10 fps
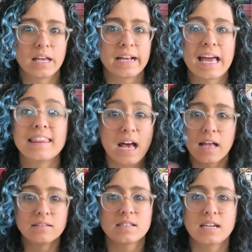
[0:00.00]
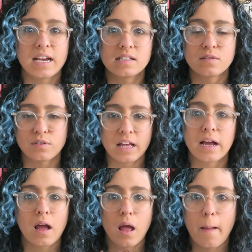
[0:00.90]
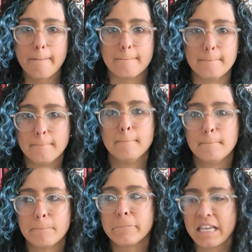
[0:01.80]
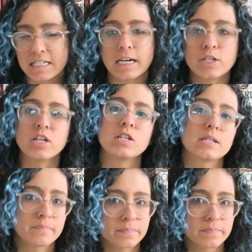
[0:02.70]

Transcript: Like, and that stands for like the entire series.